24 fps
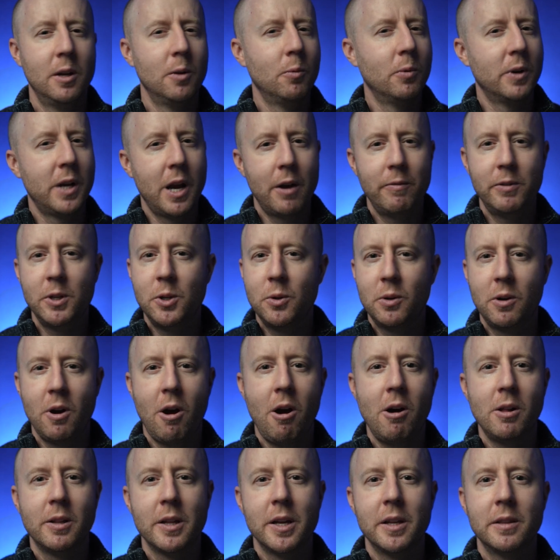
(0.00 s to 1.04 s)
Whatever you
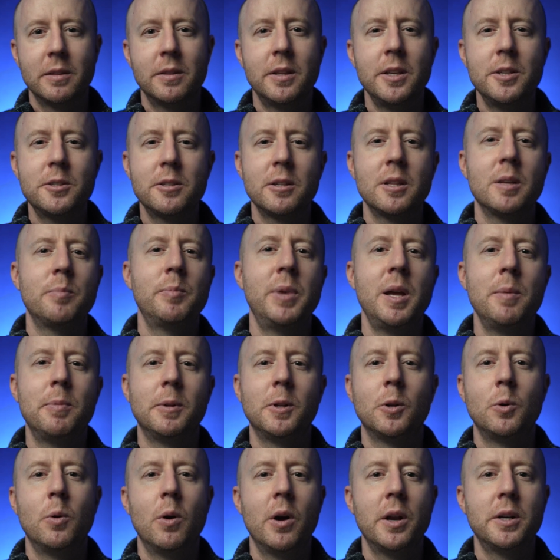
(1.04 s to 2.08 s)
call it, these are the
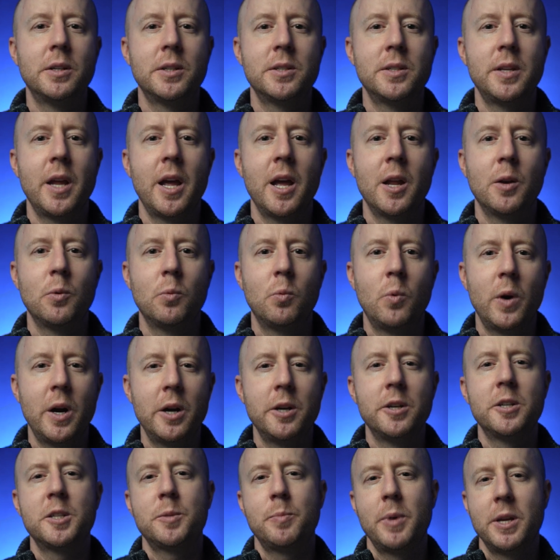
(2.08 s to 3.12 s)
people who understand where
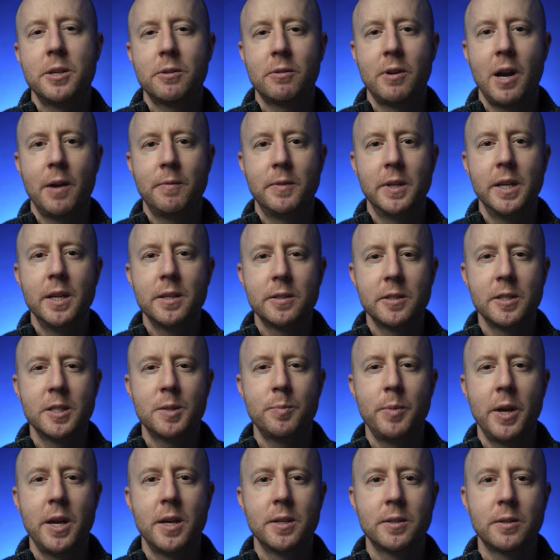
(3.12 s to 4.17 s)
your spacecraft is in
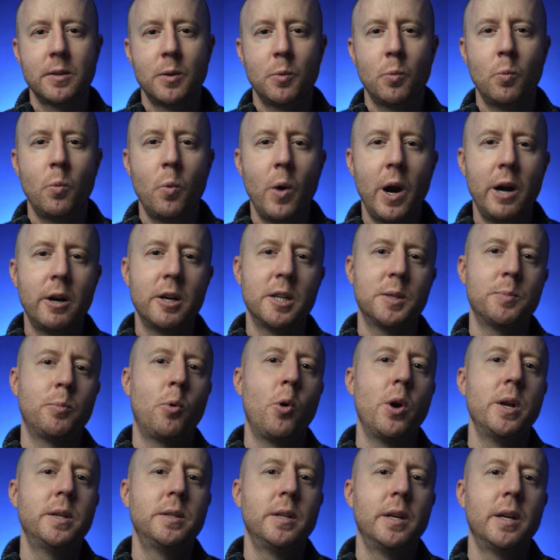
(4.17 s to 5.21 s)
space, where it's
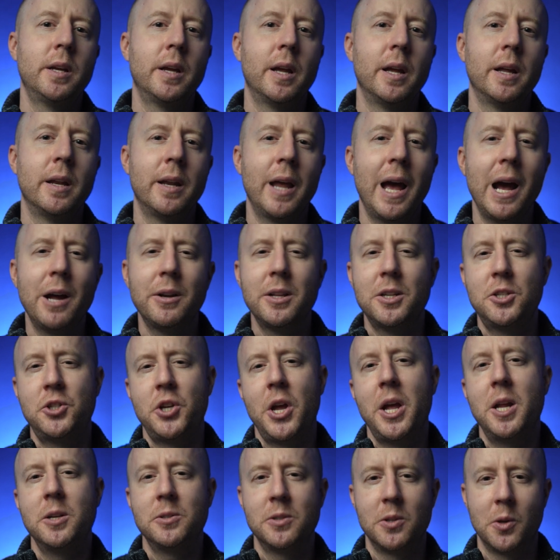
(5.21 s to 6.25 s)
pointing, and how to
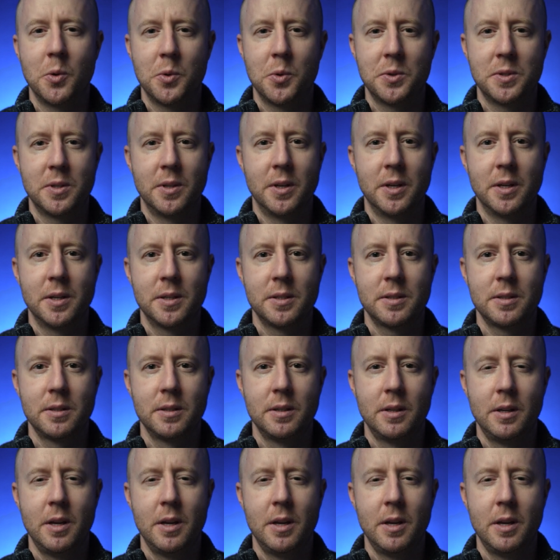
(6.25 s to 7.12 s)
change those things.